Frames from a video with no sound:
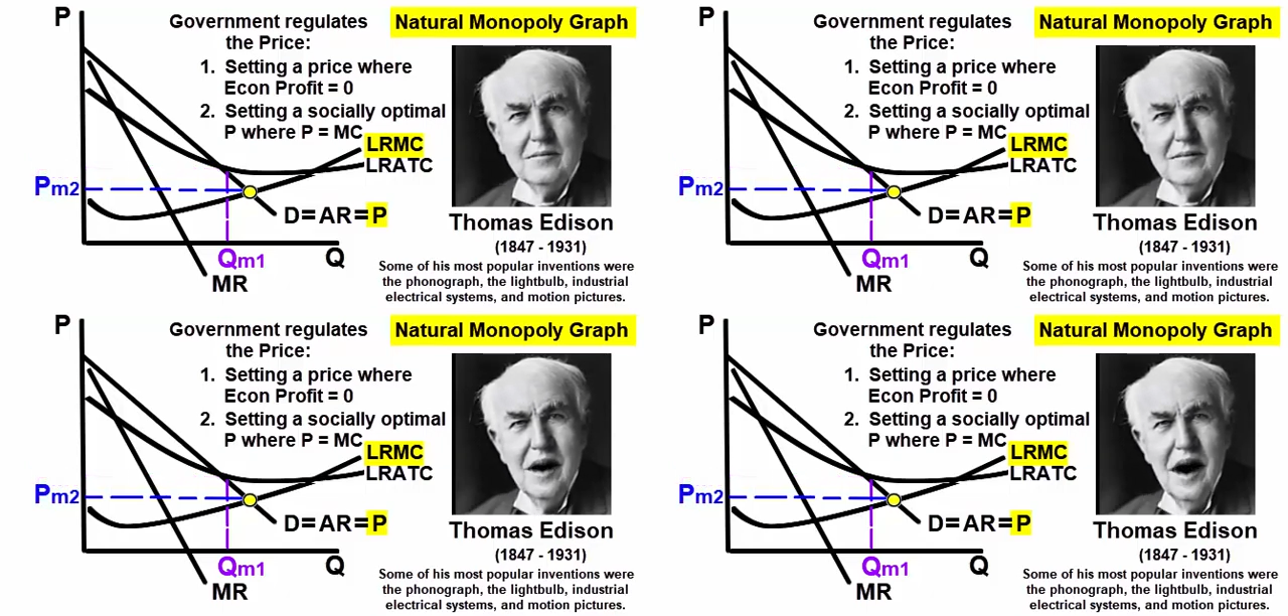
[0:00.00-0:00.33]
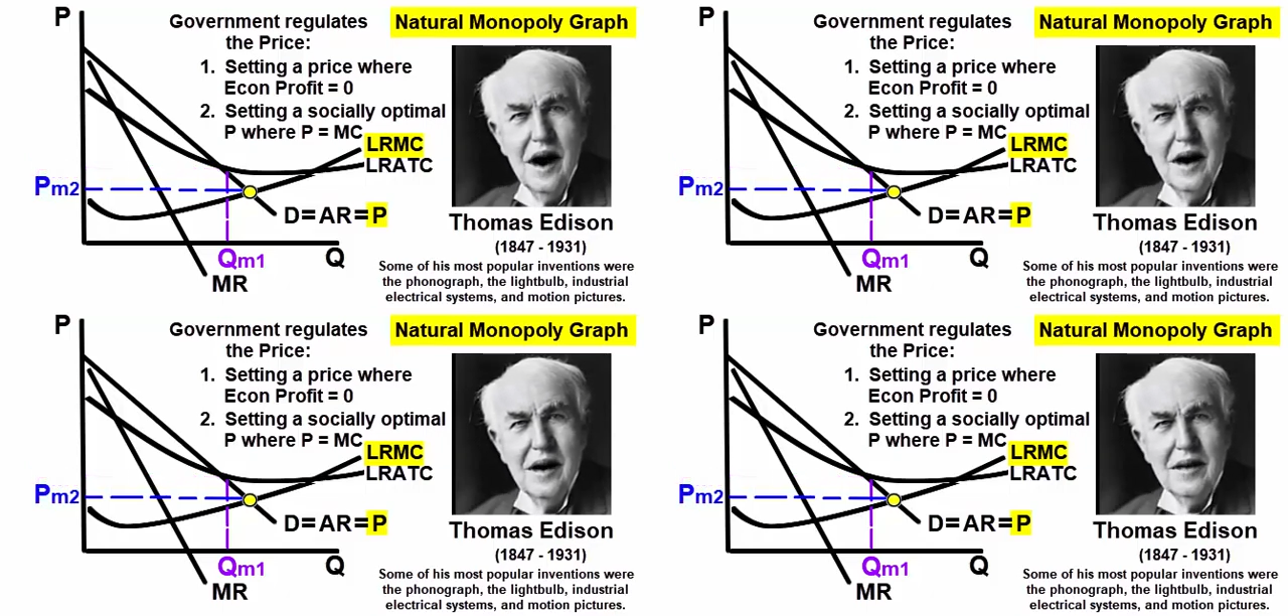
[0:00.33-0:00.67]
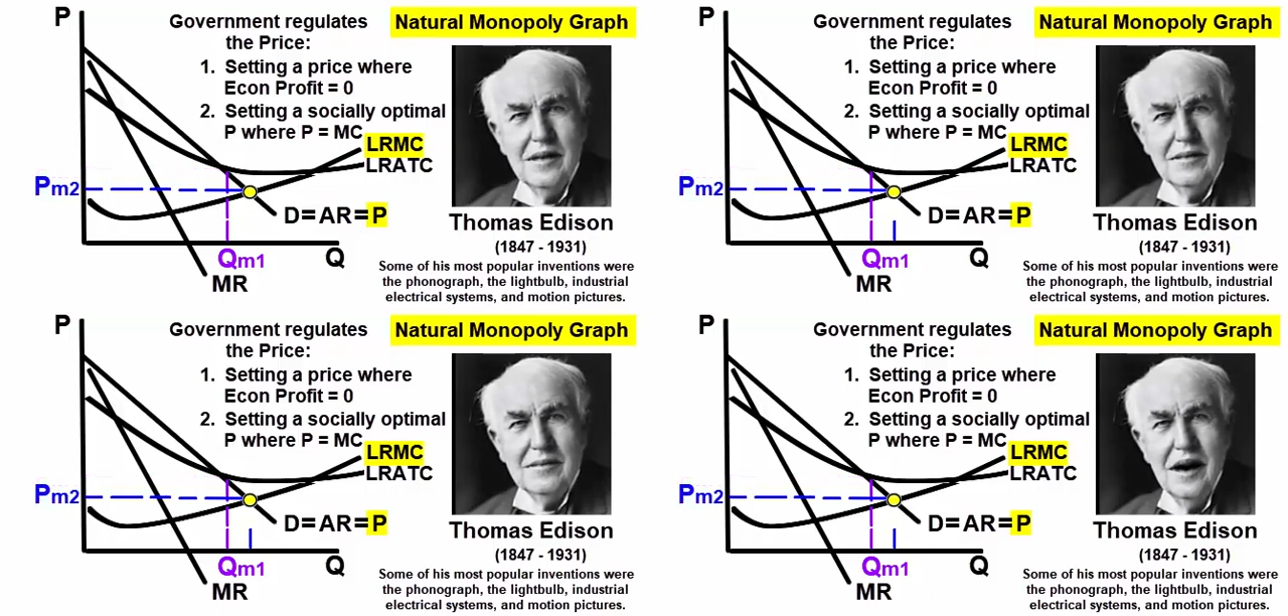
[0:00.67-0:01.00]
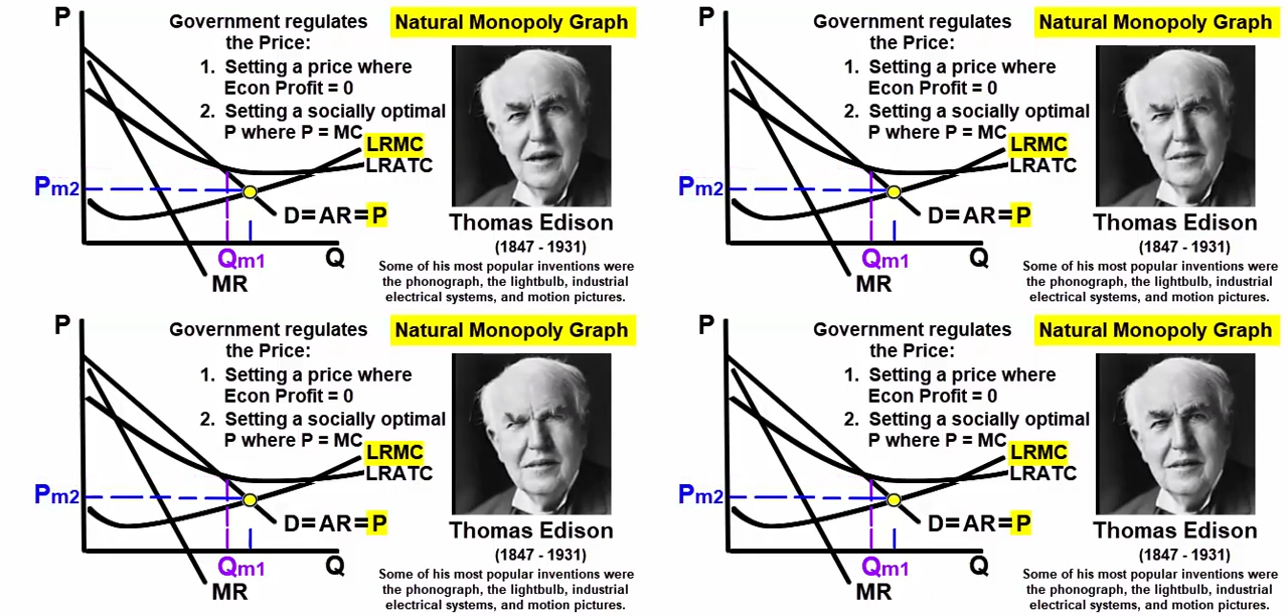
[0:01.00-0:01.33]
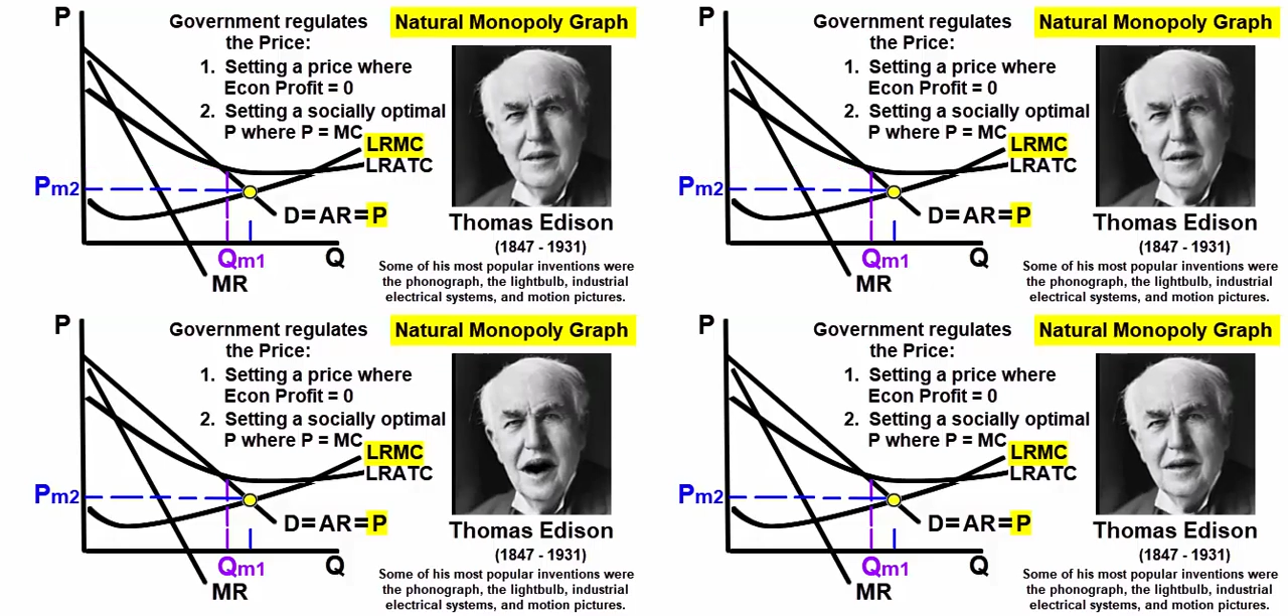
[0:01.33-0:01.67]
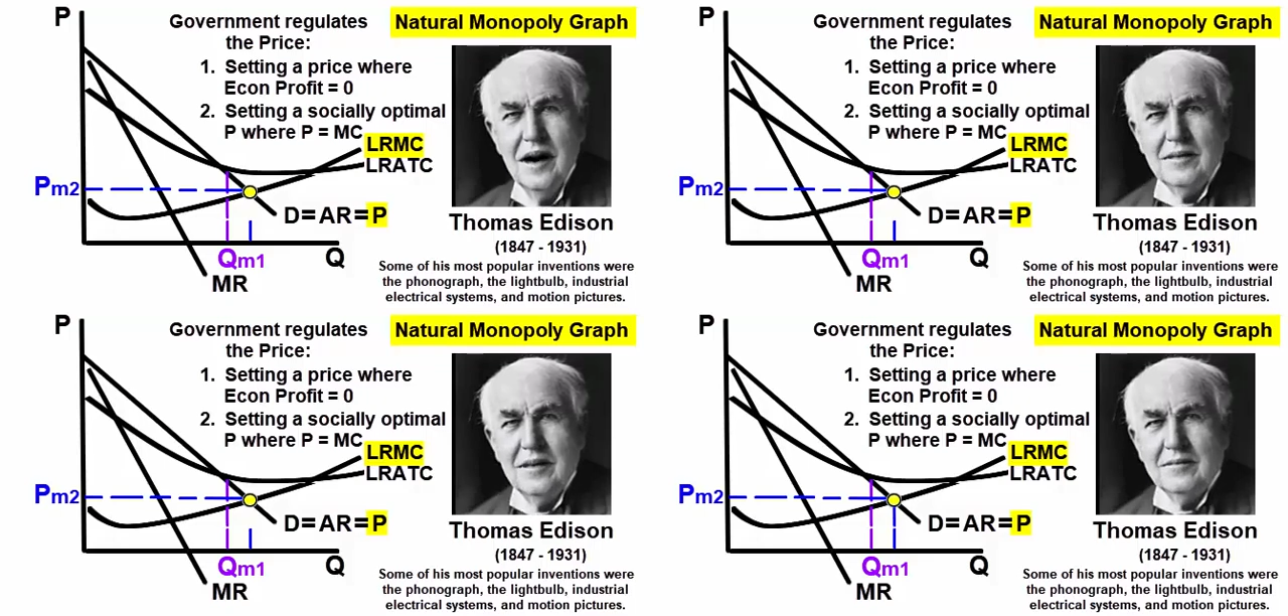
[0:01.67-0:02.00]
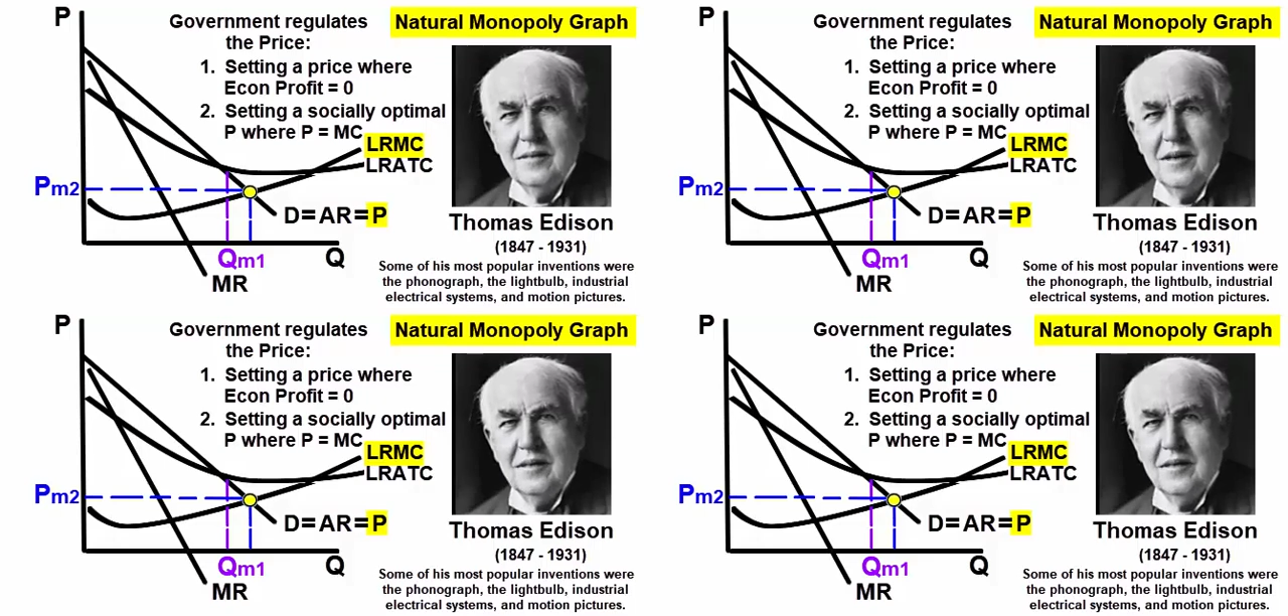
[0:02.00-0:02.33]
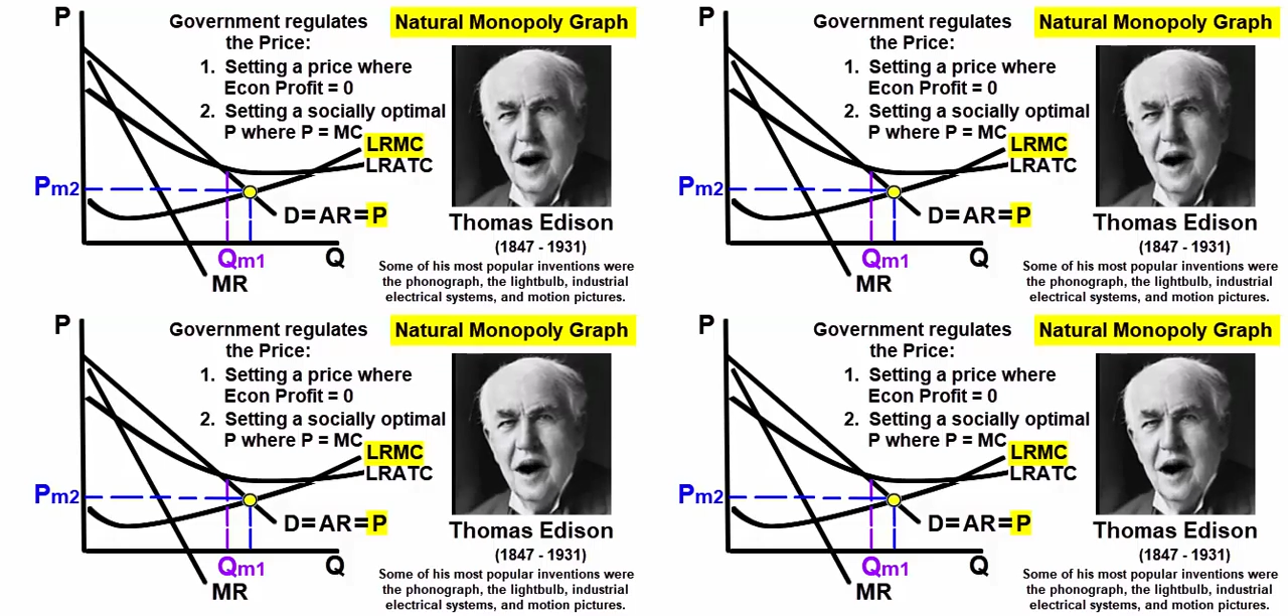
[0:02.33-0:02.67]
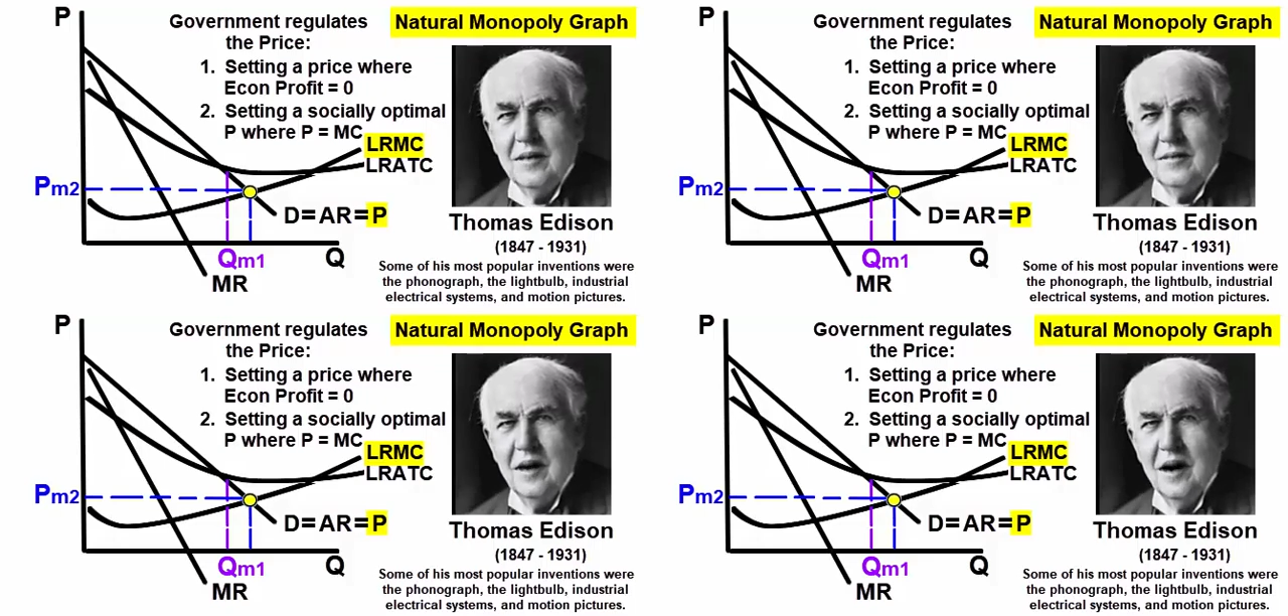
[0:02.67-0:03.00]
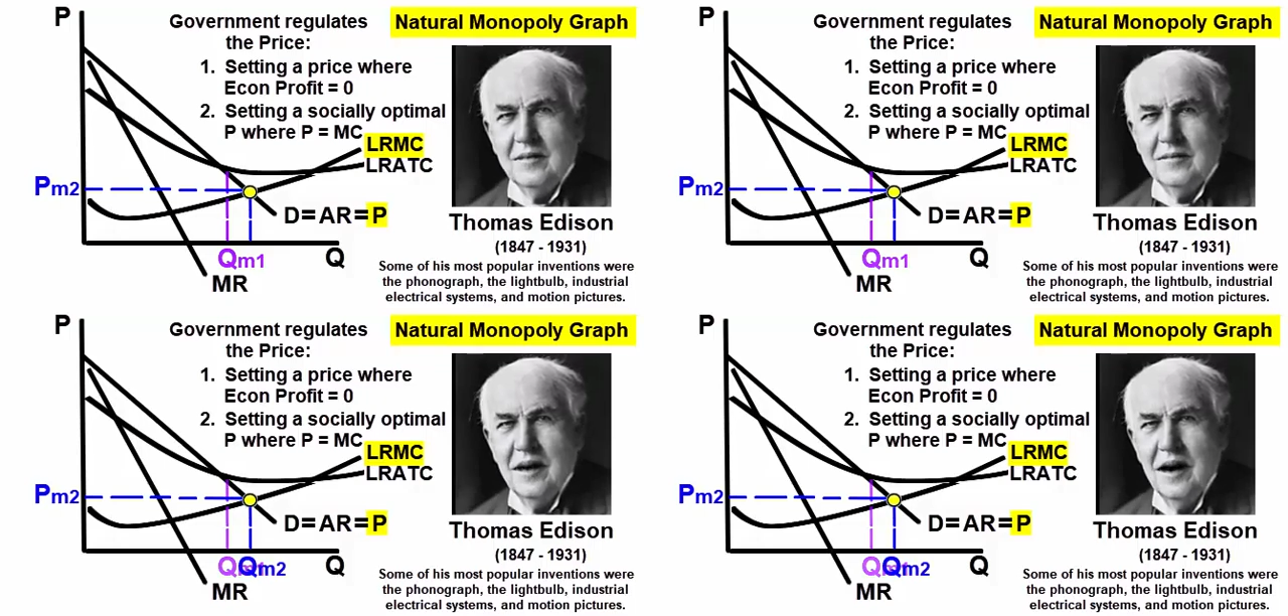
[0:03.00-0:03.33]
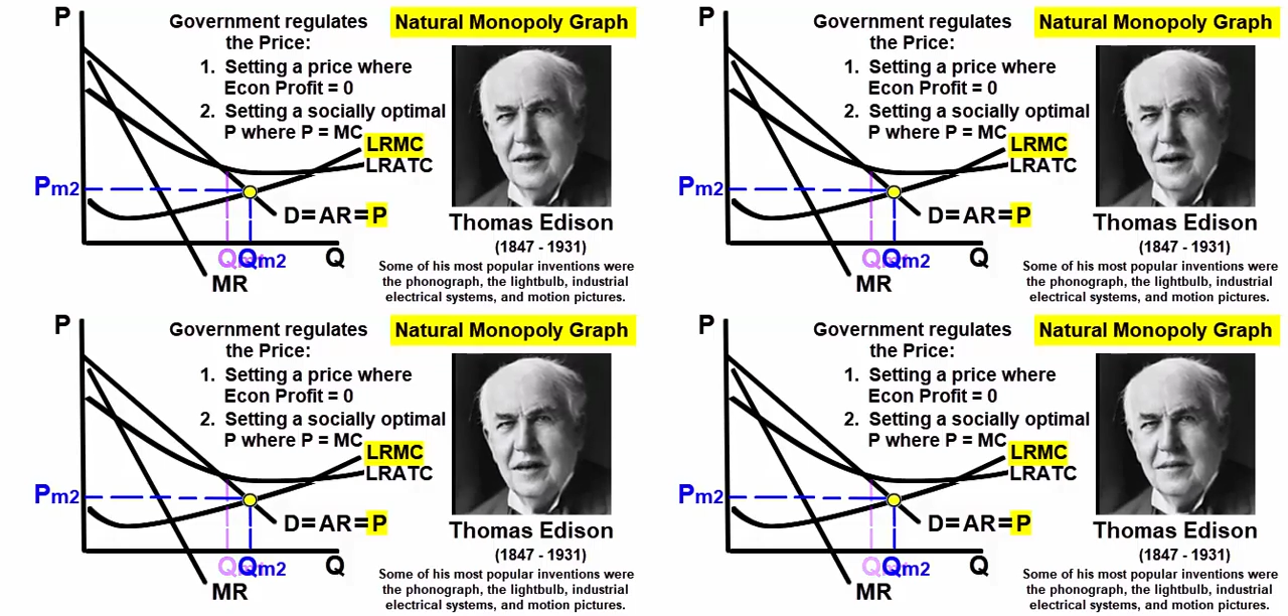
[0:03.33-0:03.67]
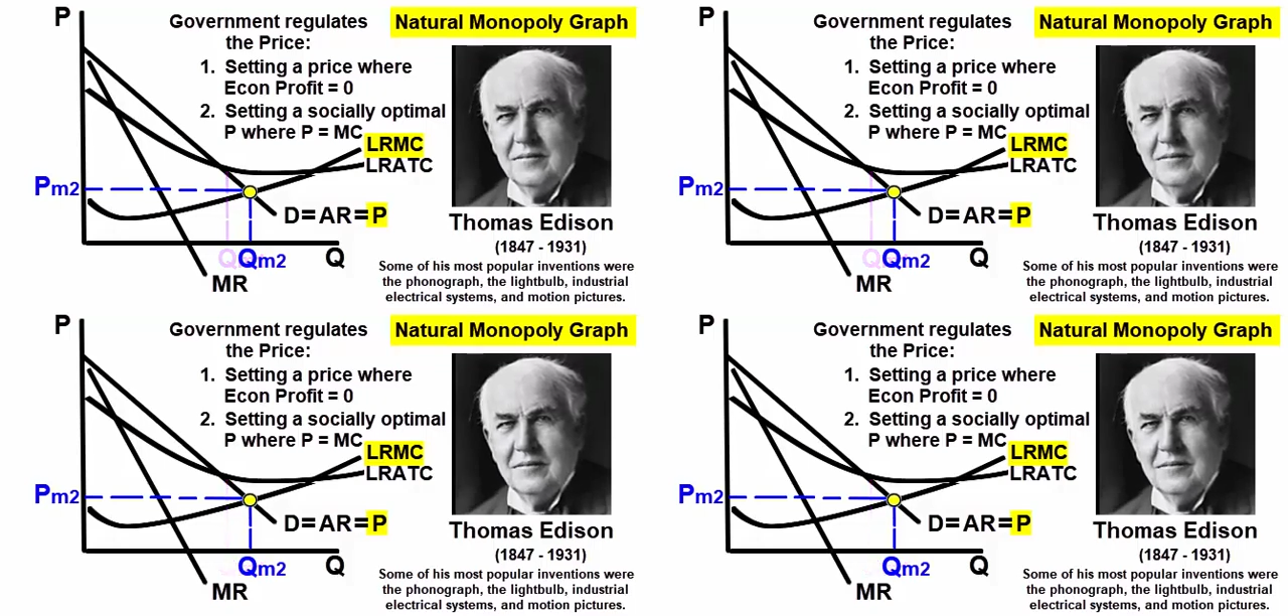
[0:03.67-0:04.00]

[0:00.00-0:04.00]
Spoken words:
quantity increases to Q sub M2,